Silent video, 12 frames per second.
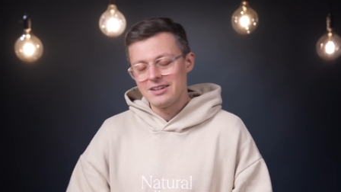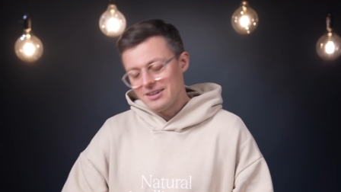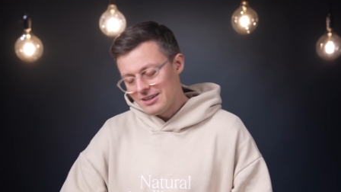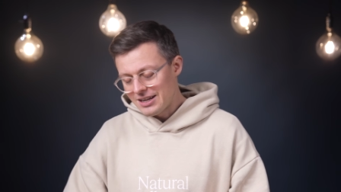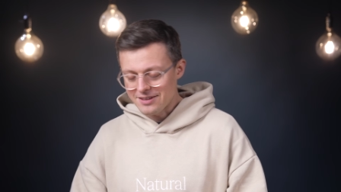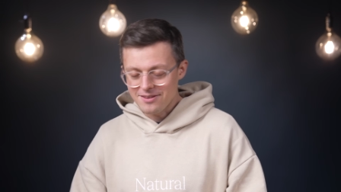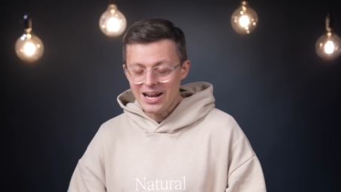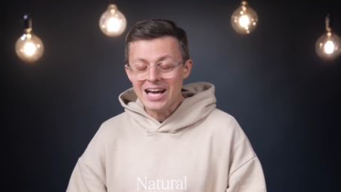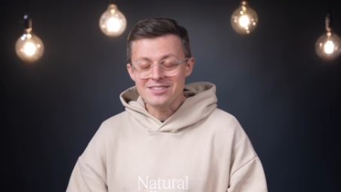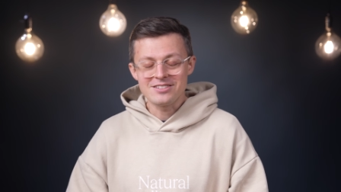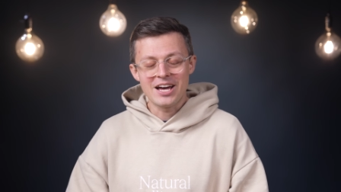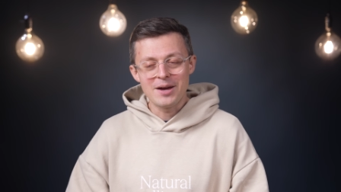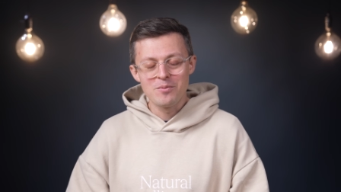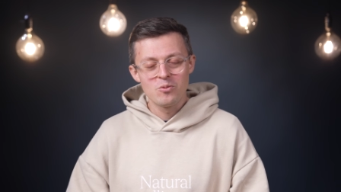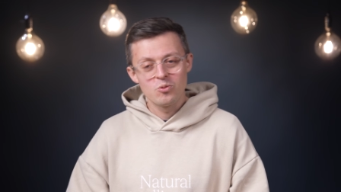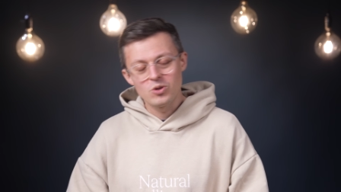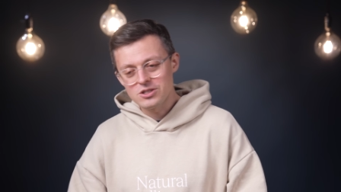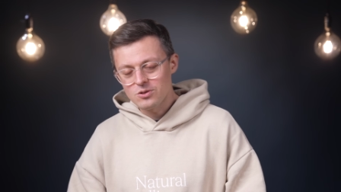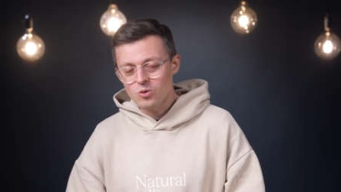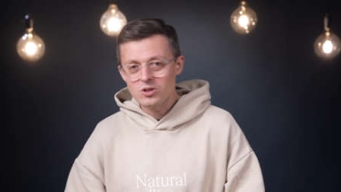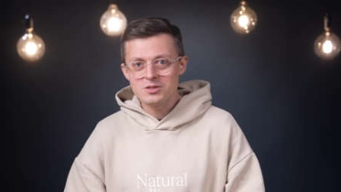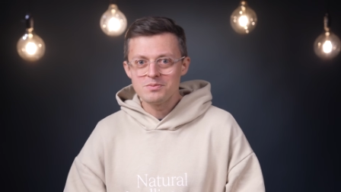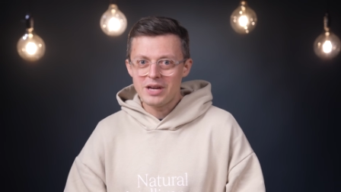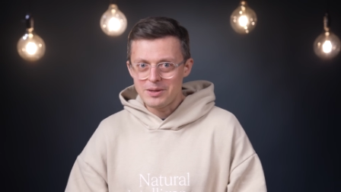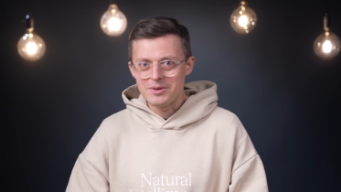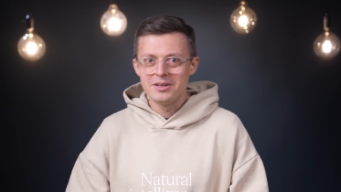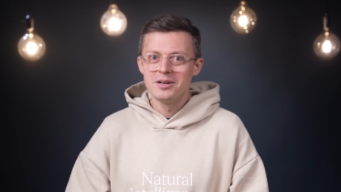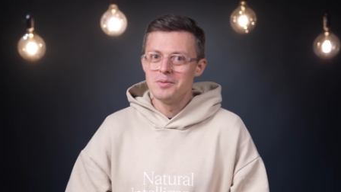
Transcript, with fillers: like the last time, which was maybe